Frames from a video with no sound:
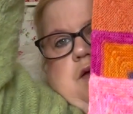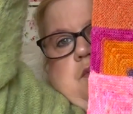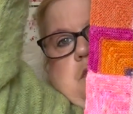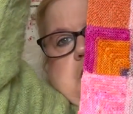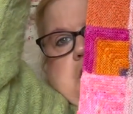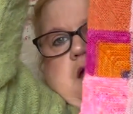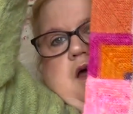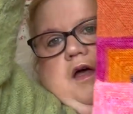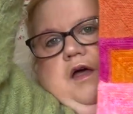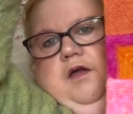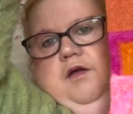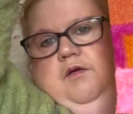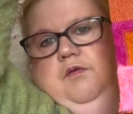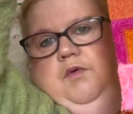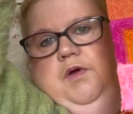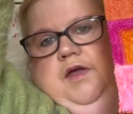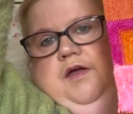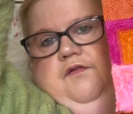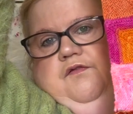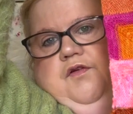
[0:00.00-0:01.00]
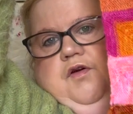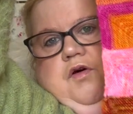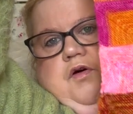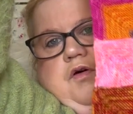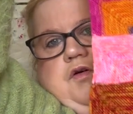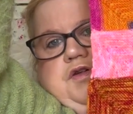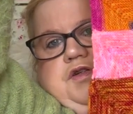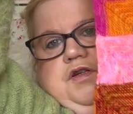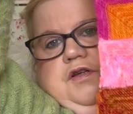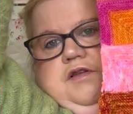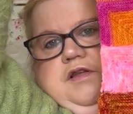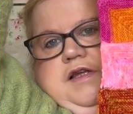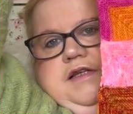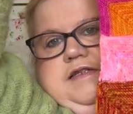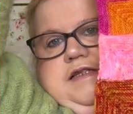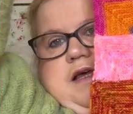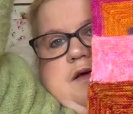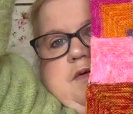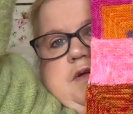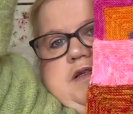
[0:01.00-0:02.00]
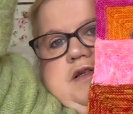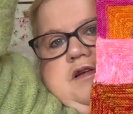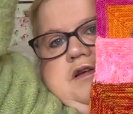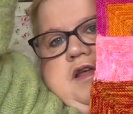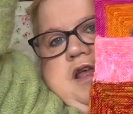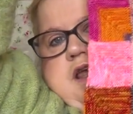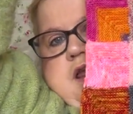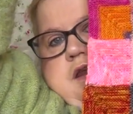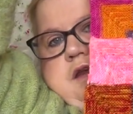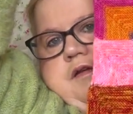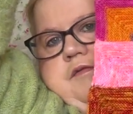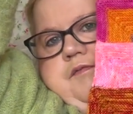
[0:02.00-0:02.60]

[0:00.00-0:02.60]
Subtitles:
we go. We have got, that's how it's looking.